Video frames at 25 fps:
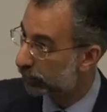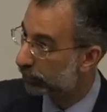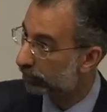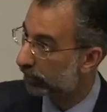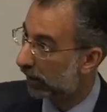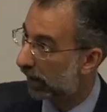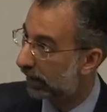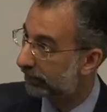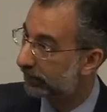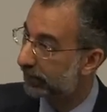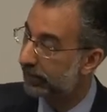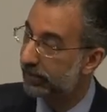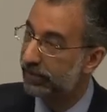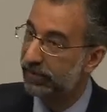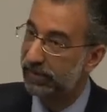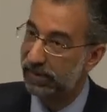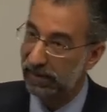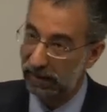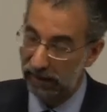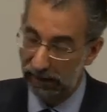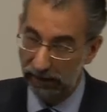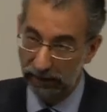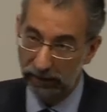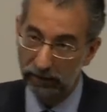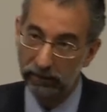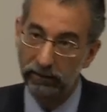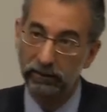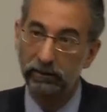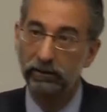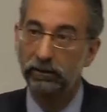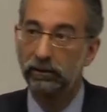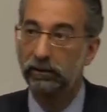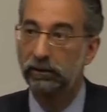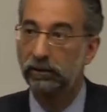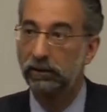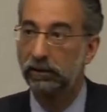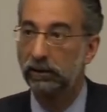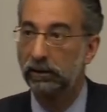who arrived at the scene
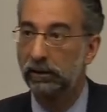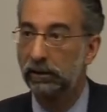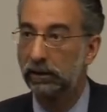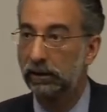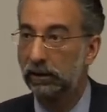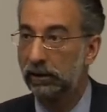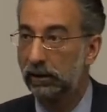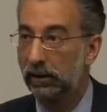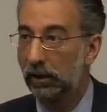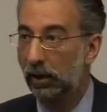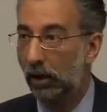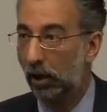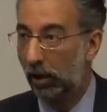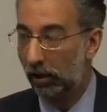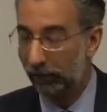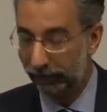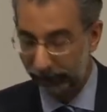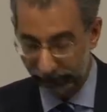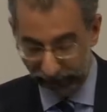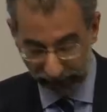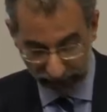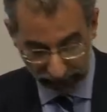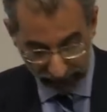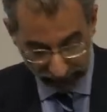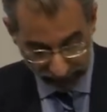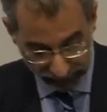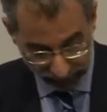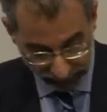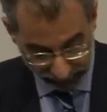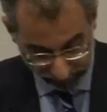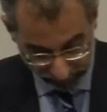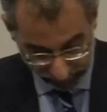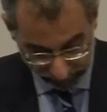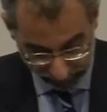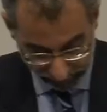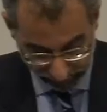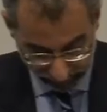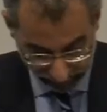offered any
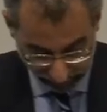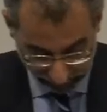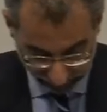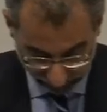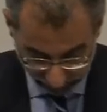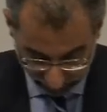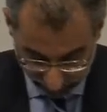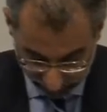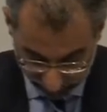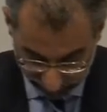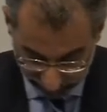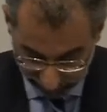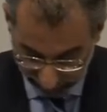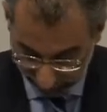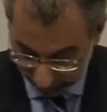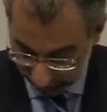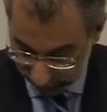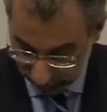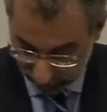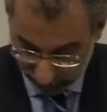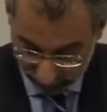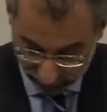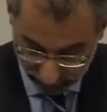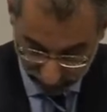assistance to Stephen as he lay